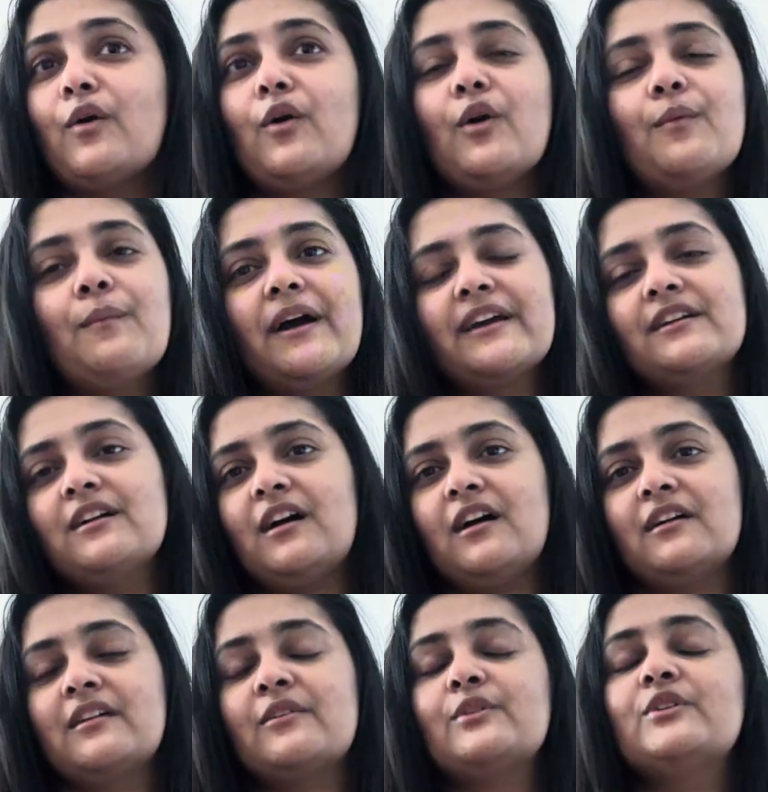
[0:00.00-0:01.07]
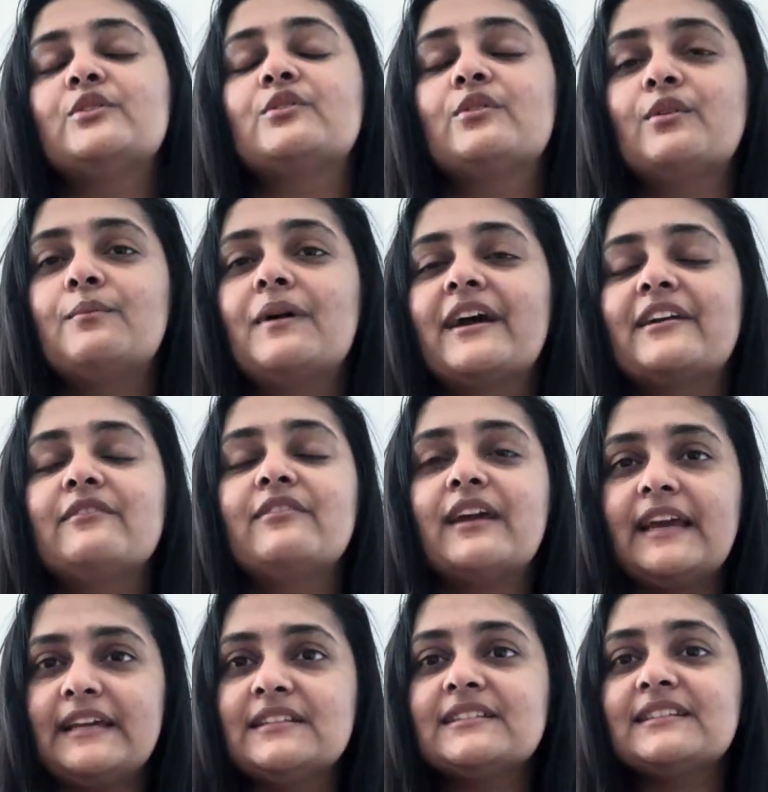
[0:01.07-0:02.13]
oh my god, you know my
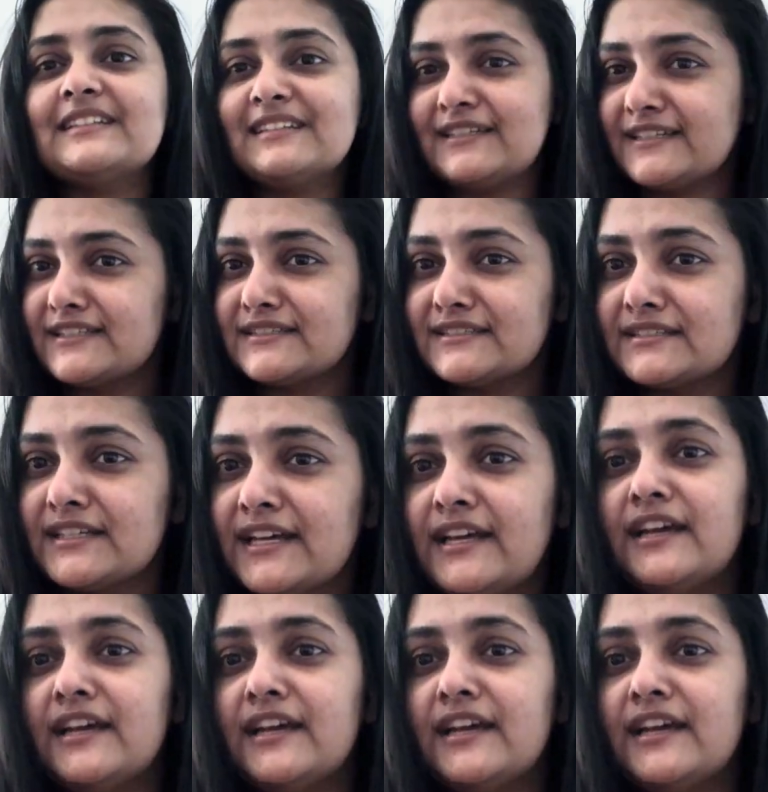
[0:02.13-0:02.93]
weight is